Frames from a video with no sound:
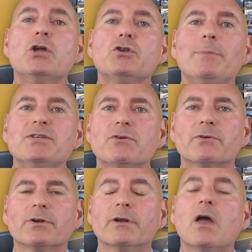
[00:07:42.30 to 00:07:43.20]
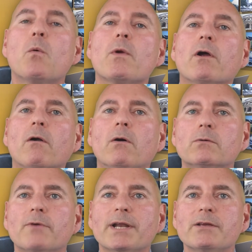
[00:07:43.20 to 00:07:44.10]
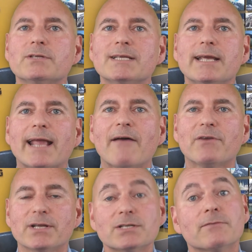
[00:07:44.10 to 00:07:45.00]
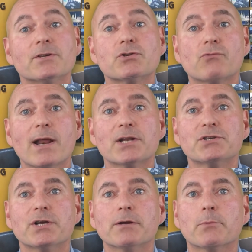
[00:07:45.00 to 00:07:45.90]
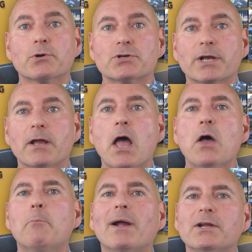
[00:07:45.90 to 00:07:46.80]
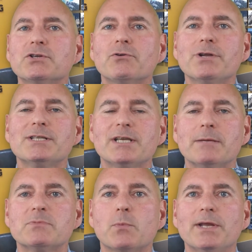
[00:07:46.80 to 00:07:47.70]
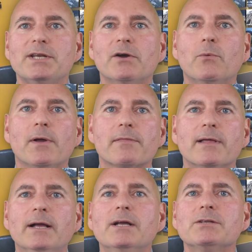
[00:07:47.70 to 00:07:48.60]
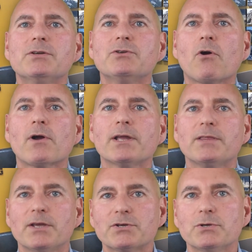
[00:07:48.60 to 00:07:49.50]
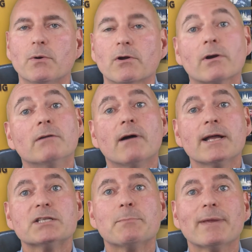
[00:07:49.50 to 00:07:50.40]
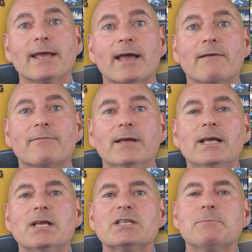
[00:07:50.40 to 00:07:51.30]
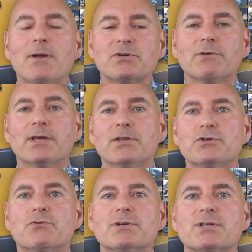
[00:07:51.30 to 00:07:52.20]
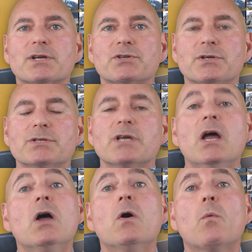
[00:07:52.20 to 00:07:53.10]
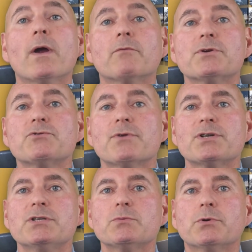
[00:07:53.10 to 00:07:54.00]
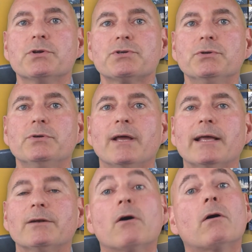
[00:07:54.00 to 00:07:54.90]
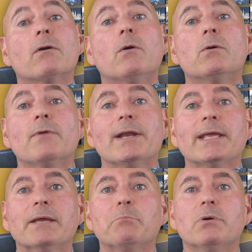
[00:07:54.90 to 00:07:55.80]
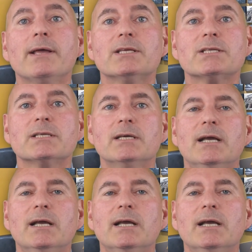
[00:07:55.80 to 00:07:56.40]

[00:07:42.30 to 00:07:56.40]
To be certain, we are already seeing evidence of a strategy emerging by attorney teams we deal with to target the issue on our clients' behalf, especially in the jurisdictions where restrictions were issued and are already in place.